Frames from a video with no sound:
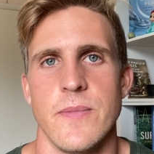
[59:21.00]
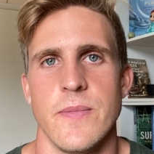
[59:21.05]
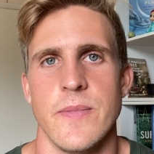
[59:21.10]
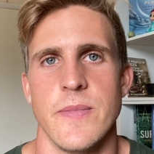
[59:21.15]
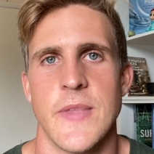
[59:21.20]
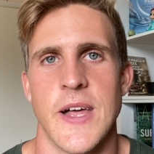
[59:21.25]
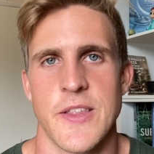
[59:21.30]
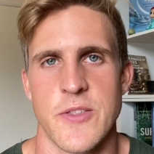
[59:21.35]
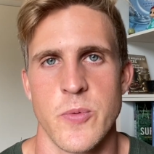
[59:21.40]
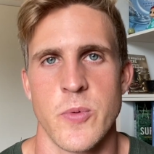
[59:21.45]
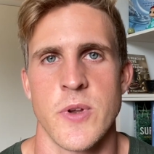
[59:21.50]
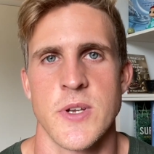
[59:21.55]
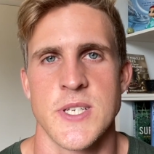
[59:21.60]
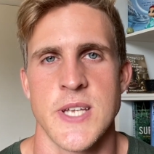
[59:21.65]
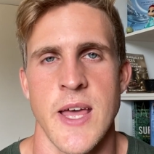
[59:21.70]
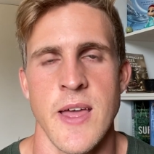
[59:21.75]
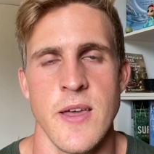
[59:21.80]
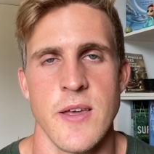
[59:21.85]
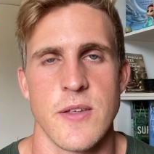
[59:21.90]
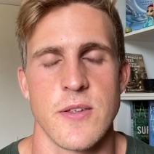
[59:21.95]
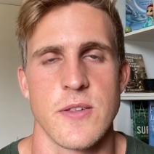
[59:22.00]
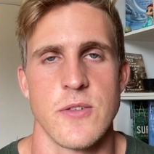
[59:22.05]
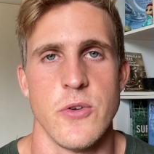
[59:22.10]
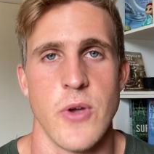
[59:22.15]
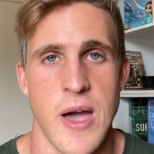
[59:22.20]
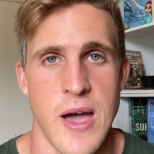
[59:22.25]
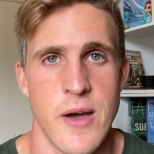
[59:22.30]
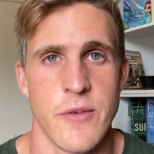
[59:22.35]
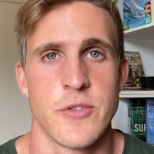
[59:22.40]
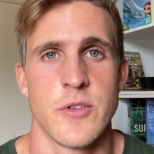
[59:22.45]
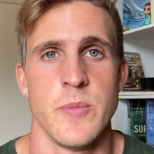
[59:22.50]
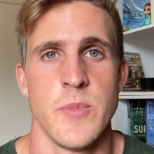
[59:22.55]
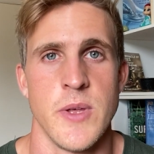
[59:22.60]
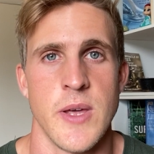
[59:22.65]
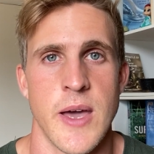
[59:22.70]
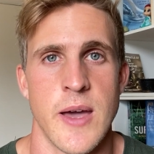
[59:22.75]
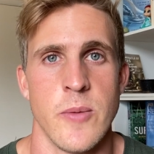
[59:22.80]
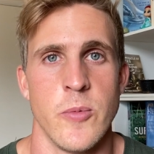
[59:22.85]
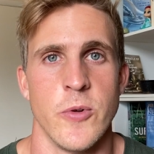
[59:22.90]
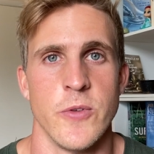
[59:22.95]
that's what it takes. You have to be
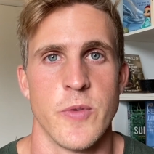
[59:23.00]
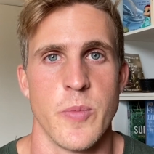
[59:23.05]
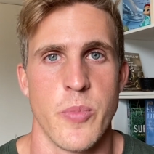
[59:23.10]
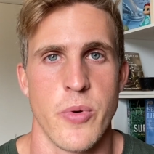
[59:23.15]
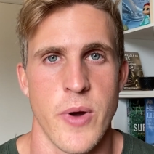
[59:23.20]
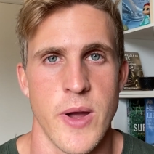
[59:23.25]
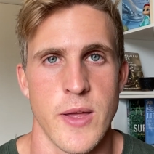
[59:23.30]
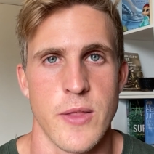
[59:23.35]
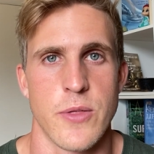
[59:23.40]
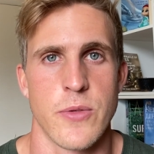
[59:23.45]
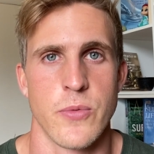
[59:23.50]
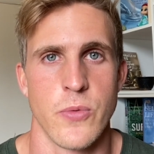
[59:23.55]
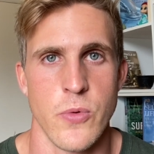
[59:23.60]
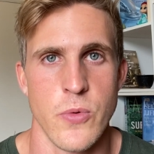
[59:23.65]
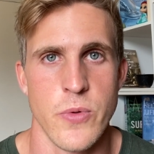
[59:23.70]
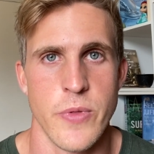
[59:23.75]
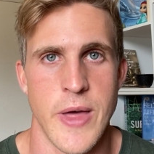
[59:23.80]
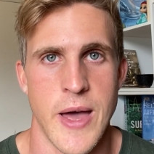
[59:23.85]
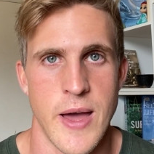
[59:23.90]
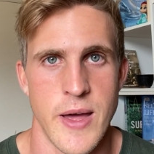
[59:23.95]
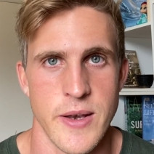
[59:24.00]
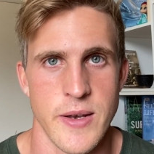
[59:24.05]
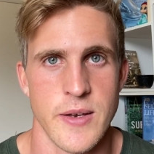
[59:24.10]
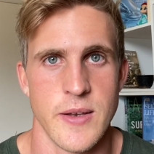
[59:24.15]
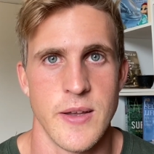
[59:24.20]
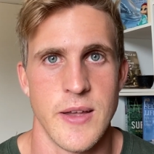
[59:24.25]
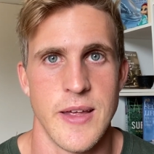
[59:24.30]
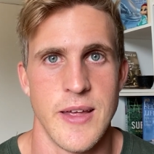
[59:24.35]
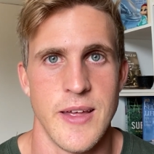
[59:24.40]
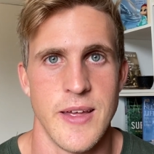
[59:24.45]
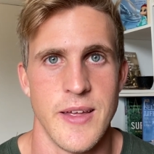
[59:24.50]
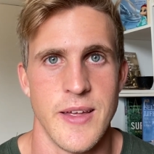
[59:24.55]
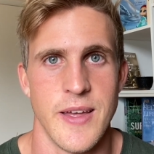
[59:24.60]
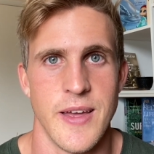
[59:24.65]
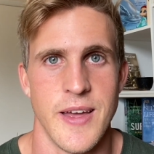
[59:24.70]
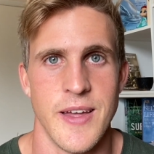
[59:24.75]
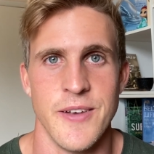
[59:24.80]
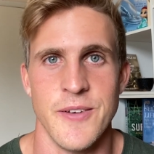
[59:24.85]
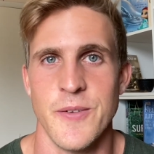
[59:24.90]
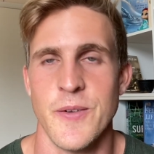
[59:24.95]
able to break through that.
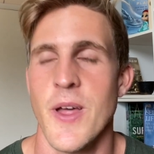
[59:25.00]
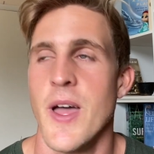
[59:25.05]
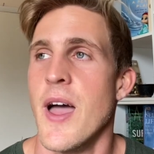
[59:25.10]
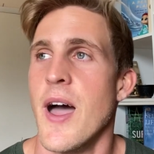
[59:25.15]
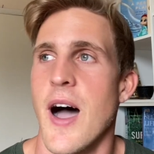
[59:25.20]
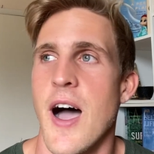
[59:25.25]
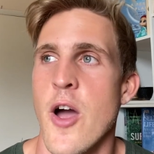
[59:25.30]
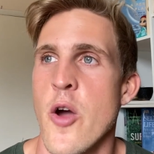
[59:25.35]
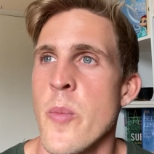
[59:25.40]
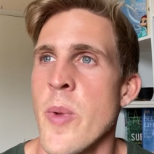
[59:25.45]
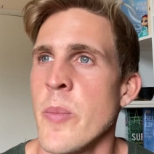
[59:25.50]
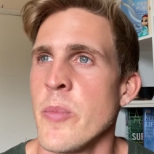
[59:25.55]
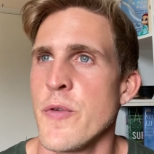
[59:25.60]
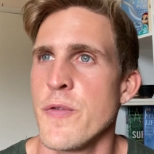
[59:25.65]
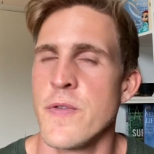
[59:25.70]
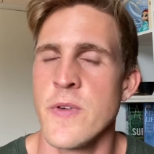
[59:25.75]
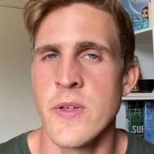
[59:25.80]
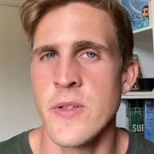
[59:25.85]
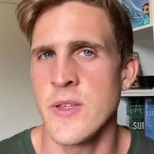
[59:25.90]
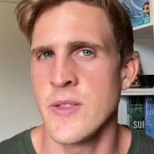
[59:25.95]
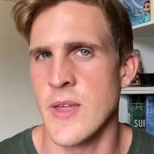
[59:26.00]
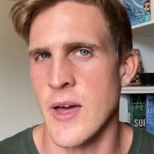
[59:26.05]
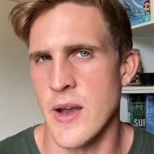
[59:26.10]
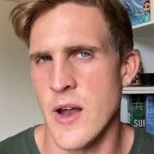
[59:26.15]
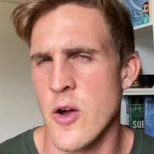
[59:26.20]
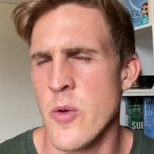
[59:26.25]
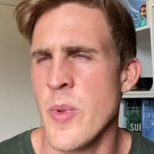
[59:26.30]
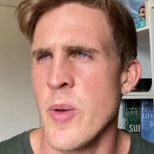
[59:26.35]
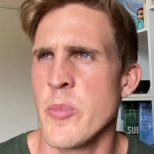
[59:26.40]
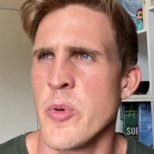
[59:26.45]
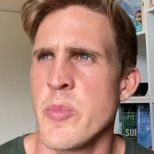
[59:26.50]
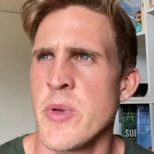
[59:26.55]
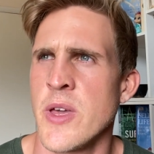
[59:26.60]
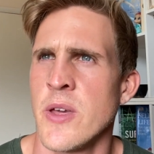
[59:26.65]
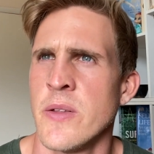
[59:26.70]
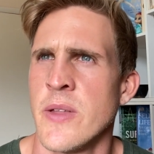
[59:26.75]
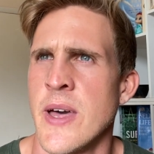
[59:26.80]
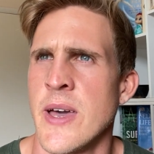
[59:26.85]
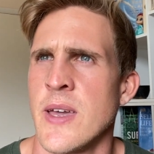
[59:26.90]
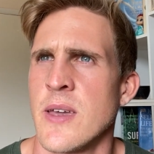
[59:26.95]
And I remember feeling that. I remember
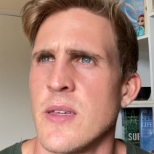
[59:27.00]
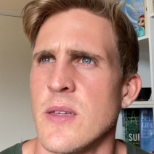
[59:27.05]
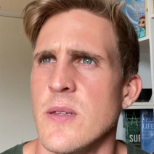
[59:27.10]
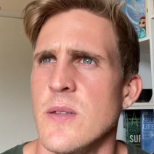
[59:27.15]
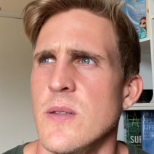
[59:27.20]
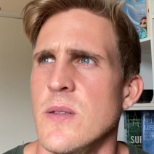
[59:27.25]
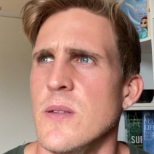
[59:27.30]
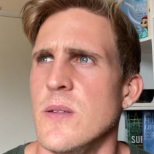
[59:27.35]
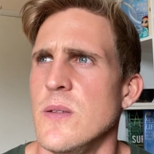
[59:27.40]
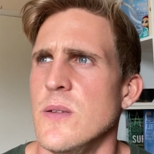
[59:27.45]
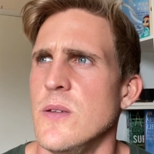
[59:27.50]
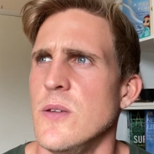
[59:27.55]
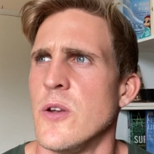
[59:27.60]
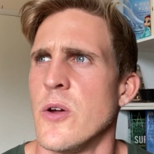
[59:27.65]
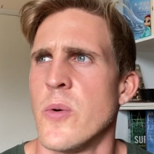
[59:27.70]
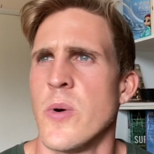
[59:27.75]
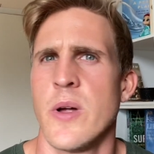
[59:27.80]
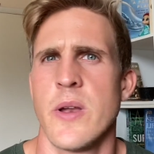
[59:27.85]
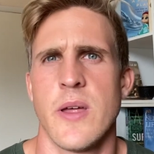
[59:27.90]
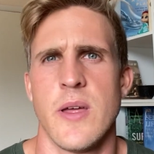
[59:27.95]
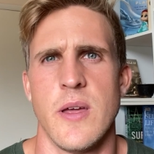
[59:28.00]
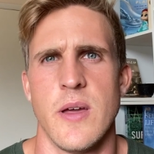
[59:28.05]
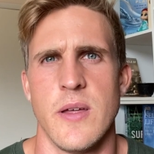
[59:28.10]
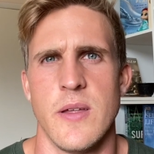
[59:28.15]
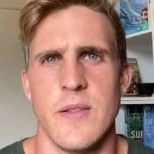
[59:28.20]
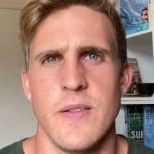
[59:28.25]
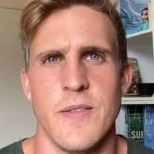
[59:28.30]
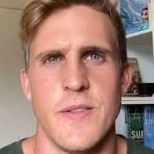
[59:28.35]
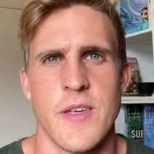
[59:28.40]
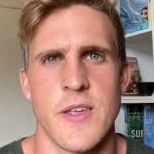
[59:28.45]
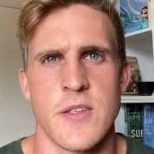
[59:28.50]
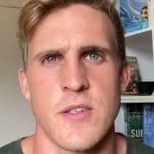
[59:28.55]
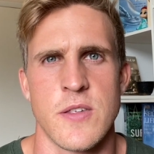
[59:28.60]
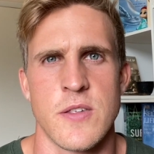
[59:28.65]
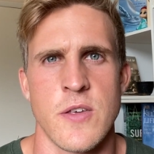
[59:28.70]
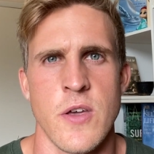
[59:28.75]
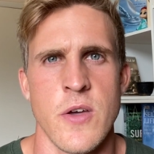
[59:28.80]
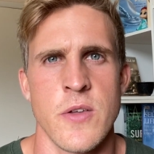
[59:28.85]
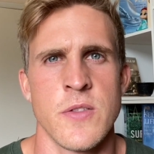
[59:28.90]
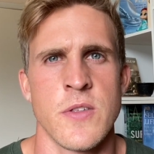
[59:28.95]
being like, you know what? There's
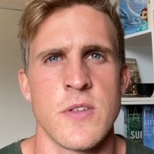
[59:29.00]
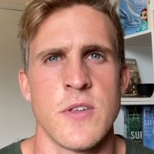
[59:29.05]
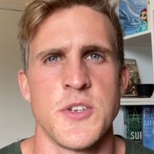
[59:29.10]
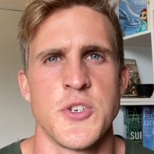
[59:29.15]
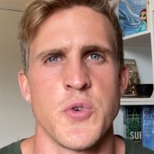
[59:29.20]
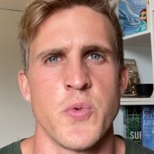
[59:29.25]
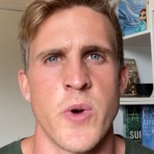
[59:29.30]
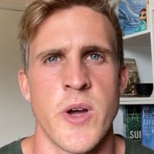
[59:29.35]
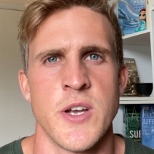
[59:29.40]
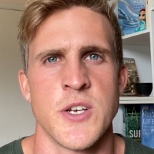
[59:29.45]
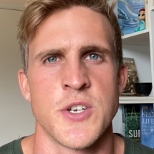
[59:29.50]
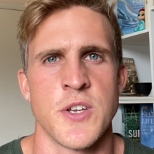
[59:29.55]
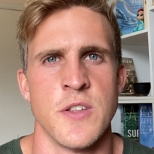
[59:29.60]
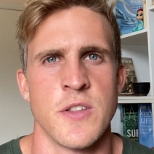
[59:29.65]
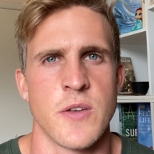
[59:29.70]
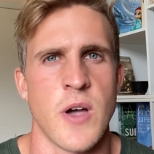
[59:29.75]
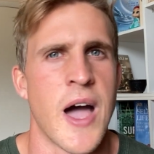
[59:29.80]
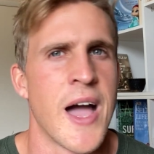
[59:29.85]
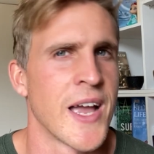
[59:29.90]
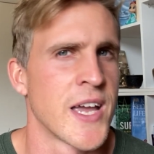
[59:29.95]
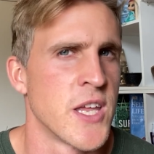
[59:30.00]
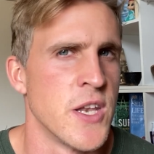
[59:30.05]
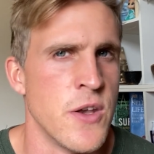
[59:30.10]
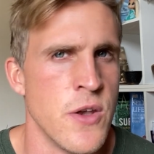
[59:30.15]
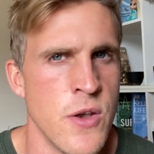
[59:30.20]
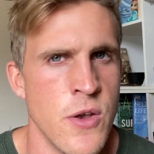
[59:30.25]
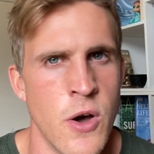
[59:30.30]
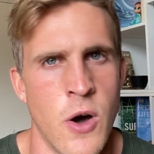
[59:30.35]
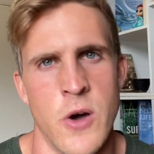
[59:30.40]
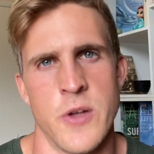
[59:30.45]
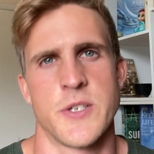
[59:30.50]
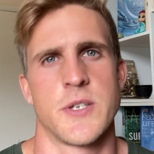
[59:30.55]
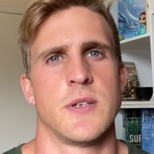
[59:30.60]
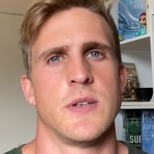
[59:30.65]
certain situations I cannot